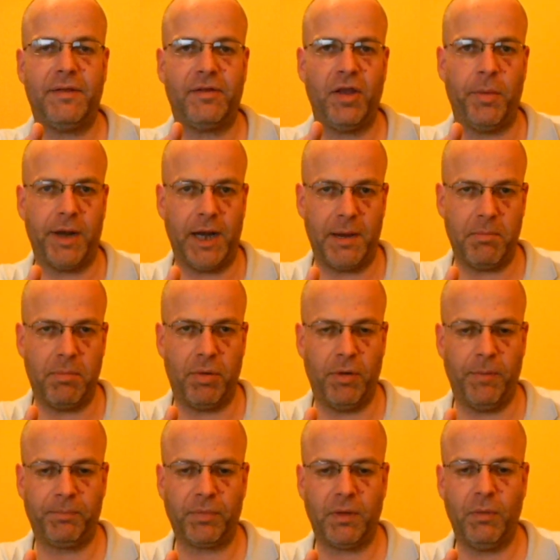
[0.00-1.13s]
terminal
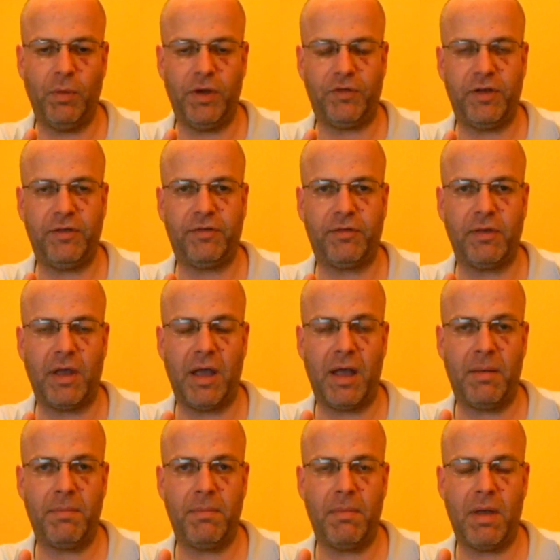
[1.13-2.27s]
input, which is
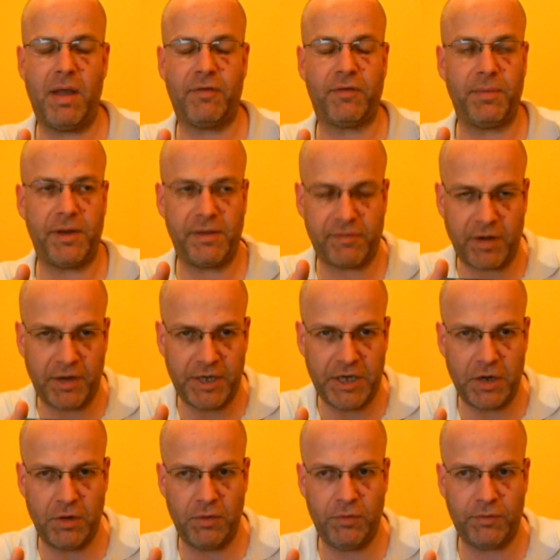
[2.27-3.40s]
something that's only
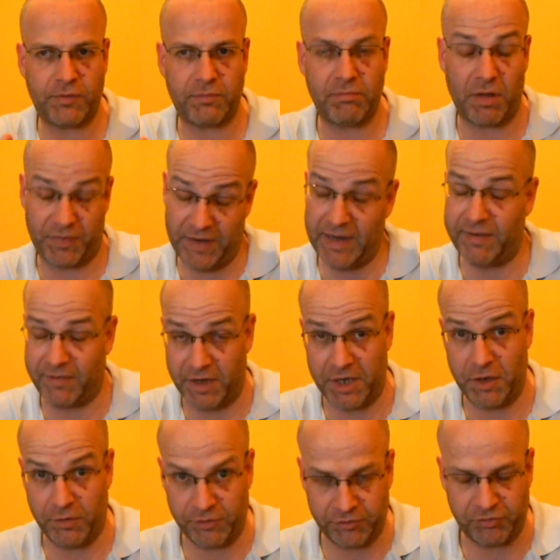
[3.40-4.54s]
used, I think it's
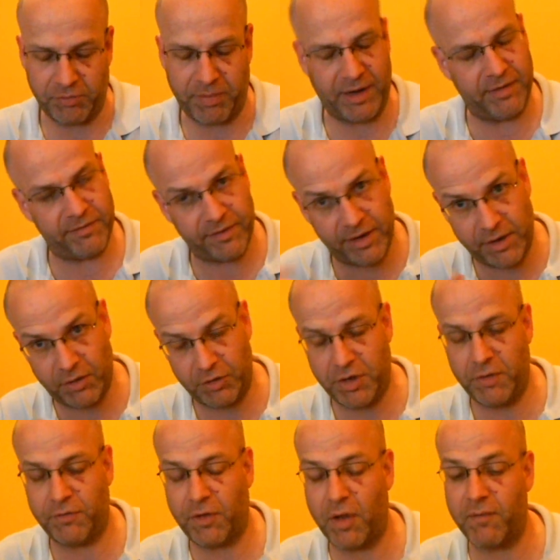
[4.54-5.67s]
only used in Japan, it's certainly not
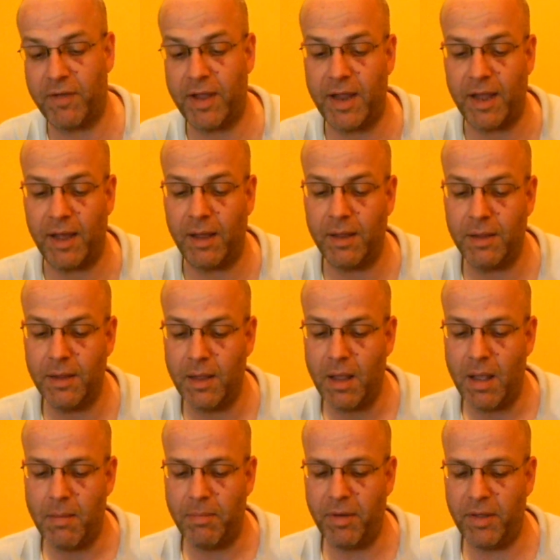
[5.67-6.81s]
used over here,
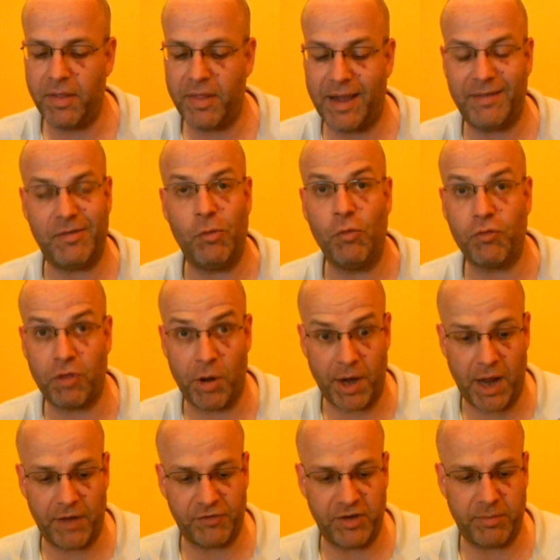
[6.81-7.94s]
but that is also an
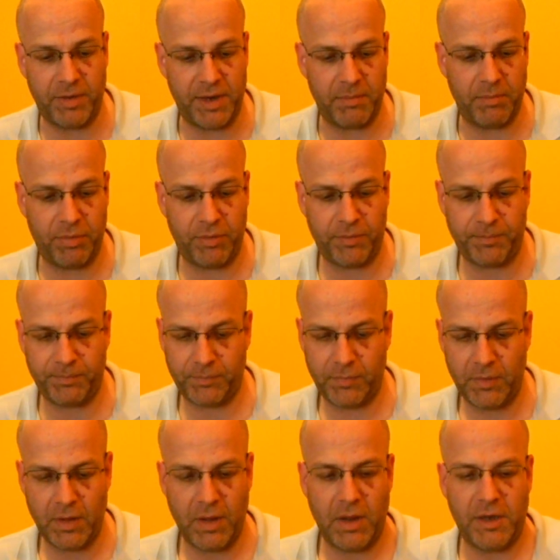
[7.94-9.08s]
RGB input.
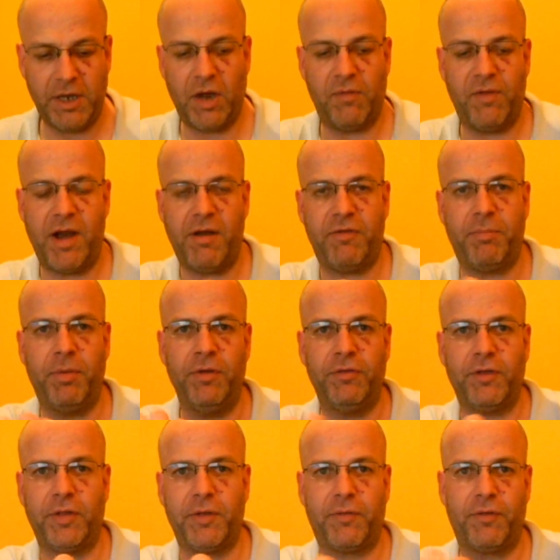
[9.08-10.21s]
You've got various
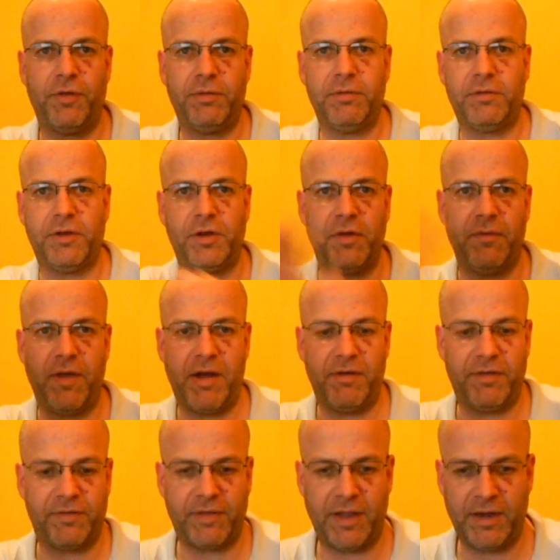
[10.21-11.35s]
buttons on the front to do
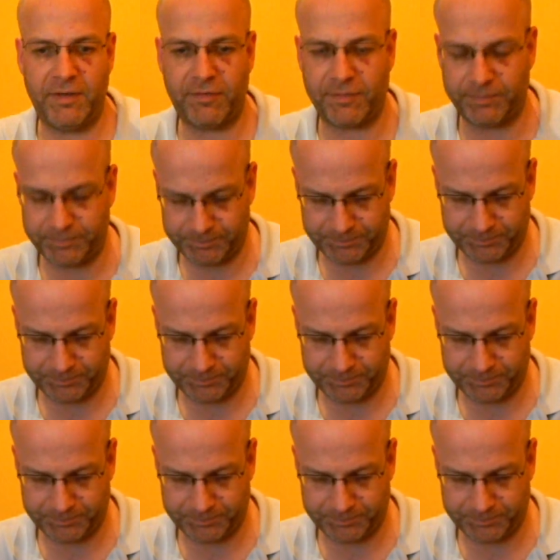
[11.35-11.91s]
various things,